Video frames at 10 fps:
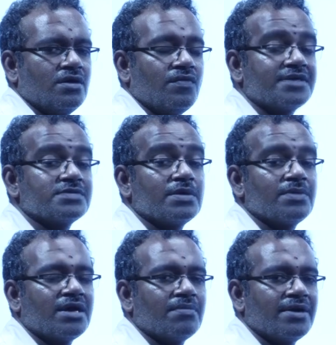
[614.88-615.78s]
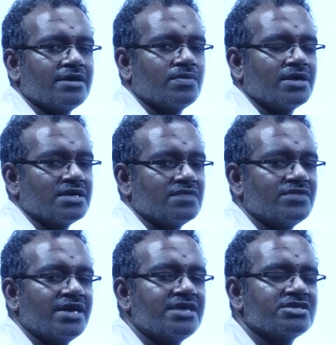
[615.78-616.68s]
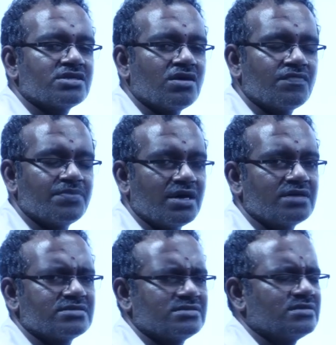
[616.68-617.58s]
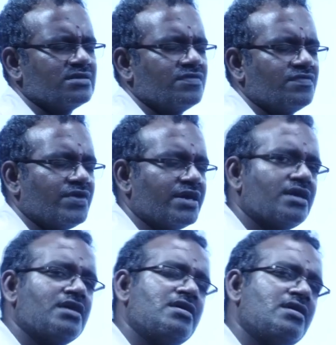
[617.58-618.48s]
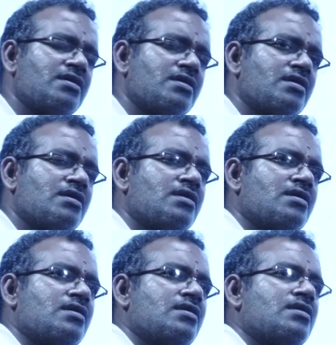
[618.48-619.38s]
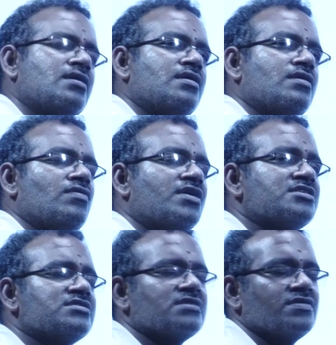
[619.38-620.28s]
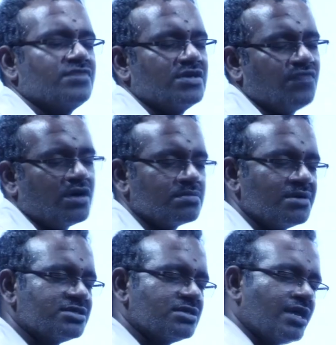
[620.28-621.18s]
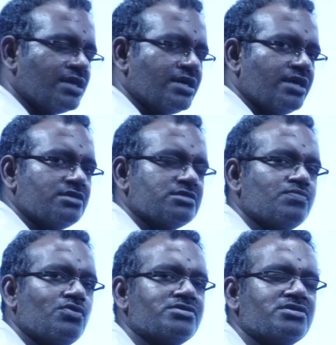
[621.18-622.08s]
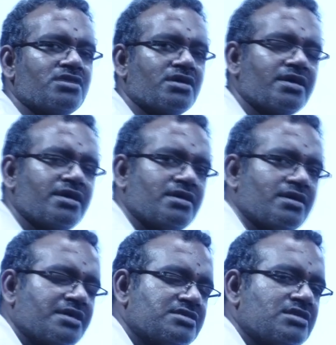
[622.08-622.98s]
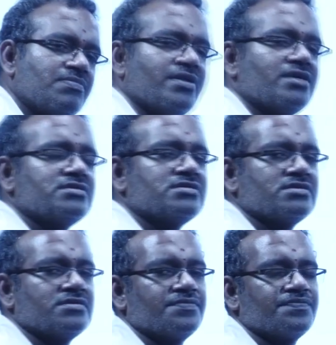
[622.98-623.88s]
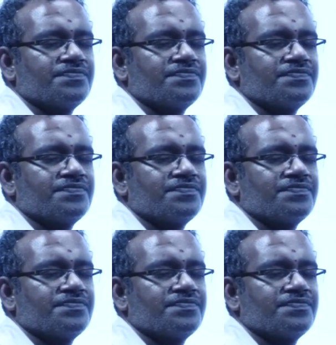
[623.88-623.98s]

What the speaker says: What is meant by compatibility? If the addition of, because finally what is in formulation contains both drug and excipients.